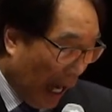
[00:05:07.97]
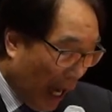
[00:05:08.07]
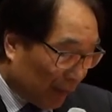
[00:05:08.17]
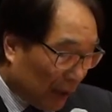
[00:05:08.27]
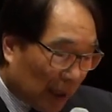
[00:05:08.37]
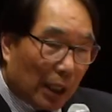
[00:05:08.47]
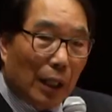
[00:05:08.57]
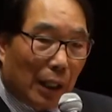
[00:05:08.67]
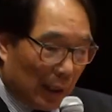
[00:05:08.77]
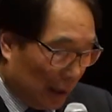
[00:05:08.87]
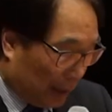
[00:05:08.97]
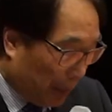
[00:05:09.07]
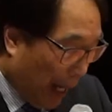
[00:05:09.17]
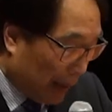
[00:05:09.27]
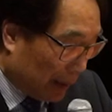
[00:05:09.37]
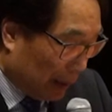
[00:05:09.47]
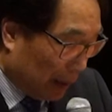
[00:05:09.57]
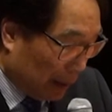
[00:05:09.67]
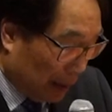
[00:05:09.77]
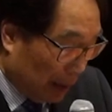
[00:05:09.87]
After killing a spider,
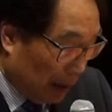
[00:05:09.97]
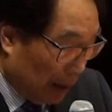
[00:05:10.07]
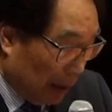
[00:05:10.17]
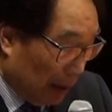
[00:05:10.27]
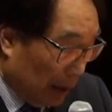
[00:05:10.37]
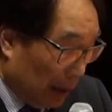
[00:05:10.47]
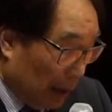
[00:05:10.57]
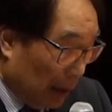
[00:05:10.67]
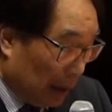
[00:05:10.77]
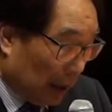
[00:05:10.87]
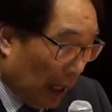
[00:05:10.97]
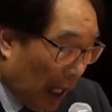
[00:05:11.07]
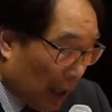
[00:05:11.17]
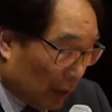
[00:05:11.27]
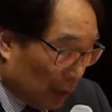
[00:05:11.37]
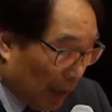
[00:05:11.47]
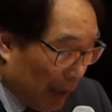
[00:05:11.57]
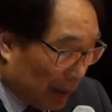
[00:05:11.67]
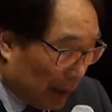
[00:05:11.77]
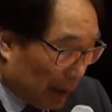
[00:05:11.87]
the haiku
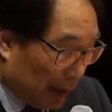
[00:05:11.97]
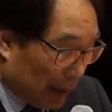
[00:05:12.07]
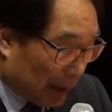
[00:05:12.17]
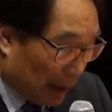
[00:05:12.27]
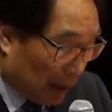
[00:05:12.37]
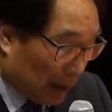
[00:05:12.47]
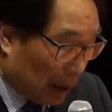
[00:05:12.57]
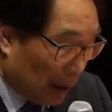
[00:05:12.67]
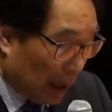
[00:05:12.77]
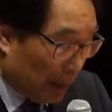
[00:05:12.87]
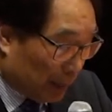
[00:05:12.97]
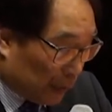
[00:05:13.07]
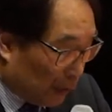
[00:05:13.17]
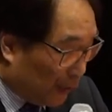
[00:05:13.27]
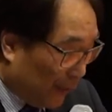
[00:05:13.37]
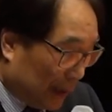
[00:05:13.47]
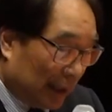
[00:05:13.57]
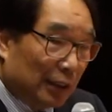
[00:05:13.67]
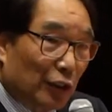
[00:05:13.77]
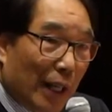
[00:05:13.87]
writer doesn't improve his
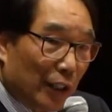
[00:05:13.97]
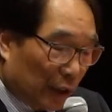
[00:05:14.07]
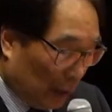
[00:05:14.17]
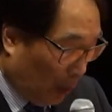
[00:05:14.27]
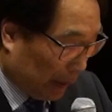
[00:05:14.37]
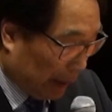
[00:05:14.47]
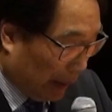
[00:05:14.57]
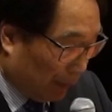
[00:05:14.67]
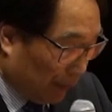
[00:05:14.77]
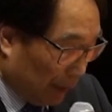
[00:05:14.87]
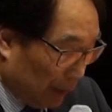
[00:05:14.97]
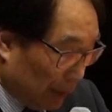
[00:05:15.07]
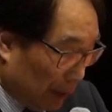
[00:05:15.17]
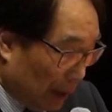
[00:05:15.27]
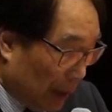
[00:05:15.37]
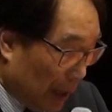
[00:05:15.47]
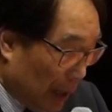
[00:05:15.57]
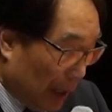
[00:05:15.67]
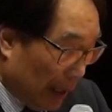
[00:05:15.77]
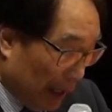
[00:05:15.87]
situation whatever.
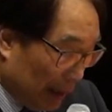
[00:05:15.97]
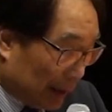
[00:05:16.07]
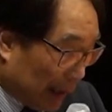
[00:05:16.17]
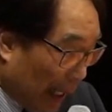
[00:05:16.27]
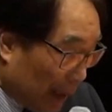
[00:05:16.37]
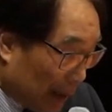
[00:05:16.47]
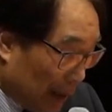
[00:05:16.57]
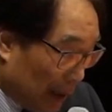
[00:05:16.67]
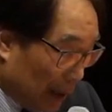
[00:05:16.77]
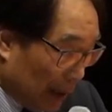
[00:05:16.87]
Instead,